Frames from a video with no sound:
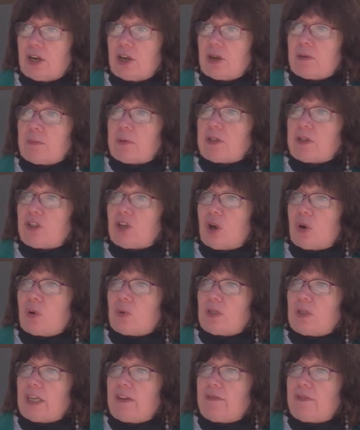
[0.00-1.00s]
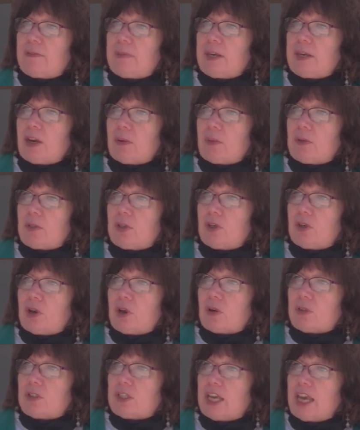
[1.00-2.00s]
But don't leave him here when you
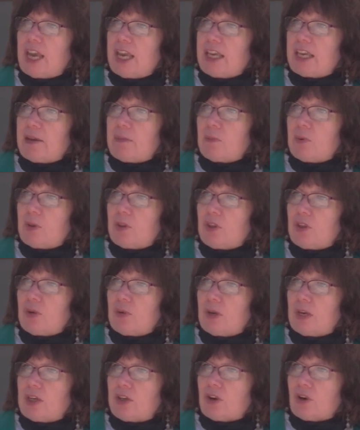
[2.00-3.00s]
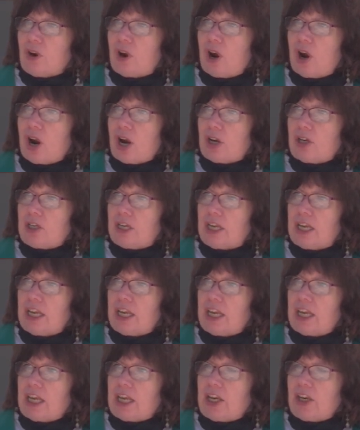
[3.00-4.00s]
go. Take him with you in your heart,
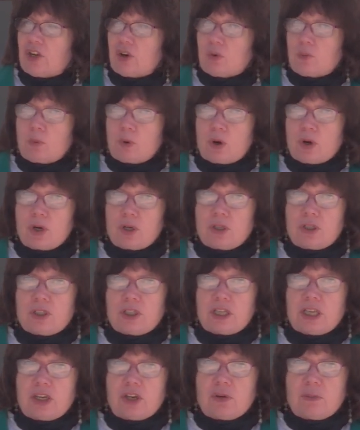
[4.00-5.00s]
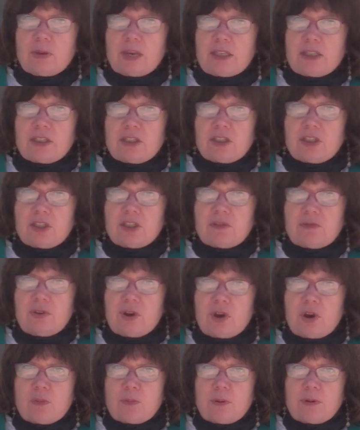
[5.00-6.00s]
in your words, in your messages of
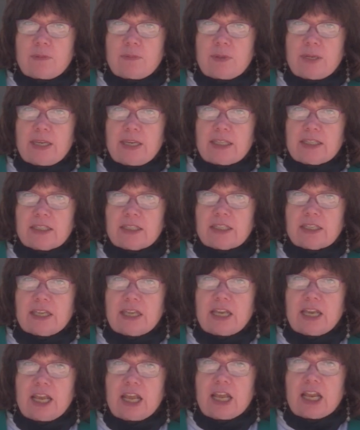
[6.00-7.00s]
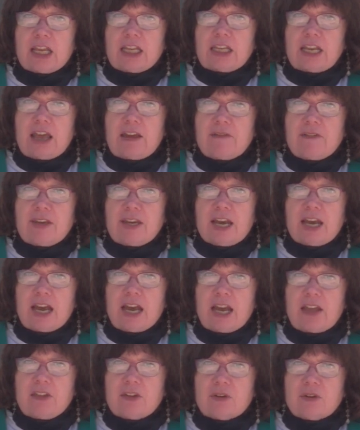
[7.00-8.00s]
hope and peace. Loving
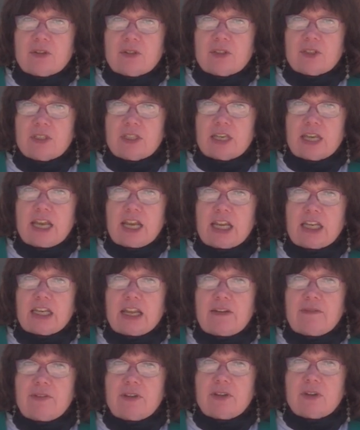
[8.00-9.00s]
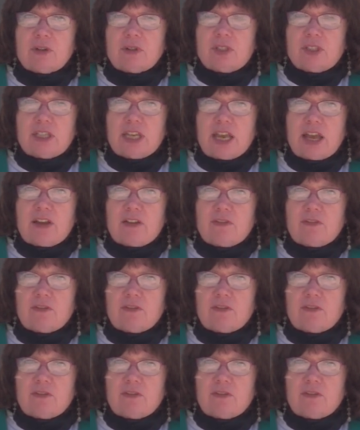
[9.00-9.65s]
others, loving yourself,